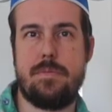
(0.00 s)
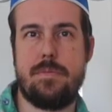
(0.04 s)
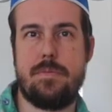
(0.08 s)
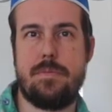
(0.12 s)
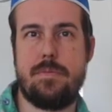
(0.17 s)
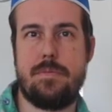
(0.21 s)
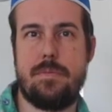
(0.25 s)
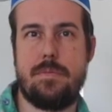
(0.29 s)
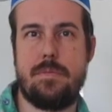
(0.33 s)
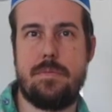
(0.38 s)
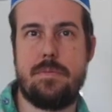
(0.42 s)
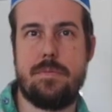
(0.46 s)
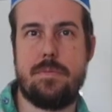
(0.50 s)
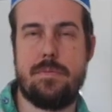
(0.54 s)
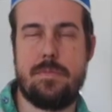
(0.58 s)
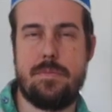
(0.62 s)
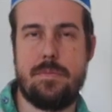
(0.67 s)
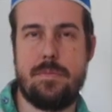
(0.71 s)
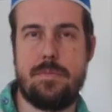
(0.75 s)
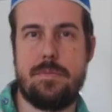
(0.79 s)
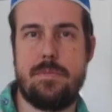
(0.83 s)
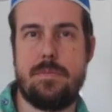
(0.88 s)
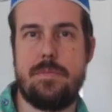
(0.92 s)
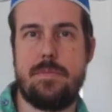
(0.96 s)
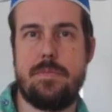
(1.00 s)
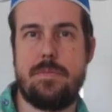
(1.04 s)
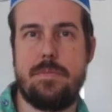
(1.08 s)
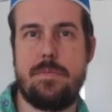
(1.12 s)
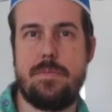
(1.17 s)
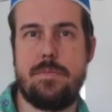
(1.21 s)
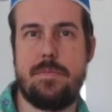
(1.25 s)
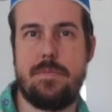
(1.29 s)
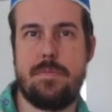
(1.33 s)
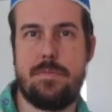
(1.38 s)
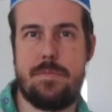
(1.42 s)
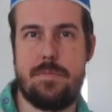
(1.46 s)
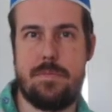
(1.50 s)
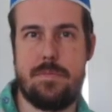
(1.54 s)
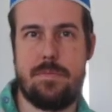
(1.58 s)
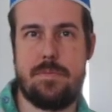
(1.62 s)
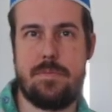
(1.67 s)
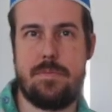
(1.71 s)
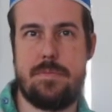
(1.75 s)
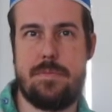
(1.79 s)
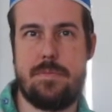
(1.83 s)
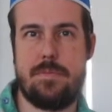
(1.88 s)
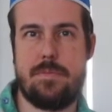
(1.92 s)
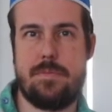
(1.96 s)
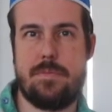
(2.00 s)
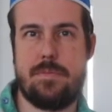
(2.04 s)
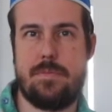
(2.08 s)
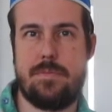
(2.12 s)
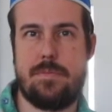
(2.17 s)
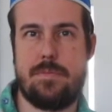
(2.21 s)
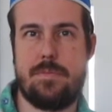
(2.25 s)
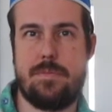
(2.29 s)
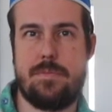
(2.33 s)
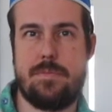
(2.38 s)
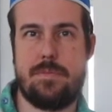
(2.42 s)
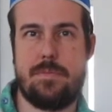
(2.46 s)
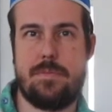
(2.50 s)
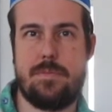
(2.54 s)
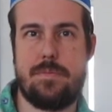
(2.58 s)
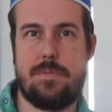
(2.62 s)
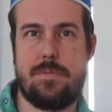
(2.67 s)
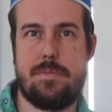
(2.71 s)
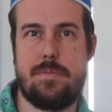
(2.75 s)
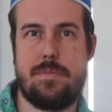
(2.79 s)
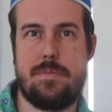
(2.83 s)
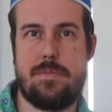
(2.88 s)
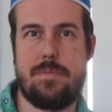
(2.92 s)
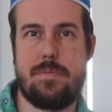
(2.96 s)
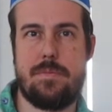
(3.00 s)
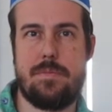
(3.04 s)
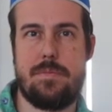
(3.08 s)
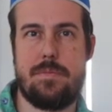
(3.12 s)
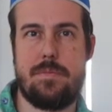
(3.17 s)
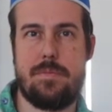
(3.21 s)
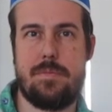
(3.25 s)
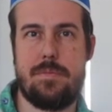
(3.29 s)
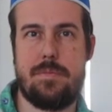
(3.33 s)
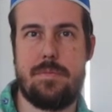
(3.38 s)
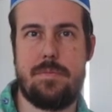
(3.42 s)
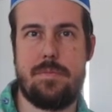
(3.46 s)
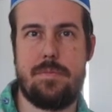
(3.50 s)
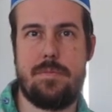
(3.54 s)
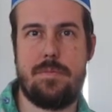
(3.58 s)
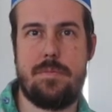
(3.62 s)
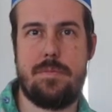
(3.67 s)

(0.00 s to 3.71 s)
This person isn't speaking.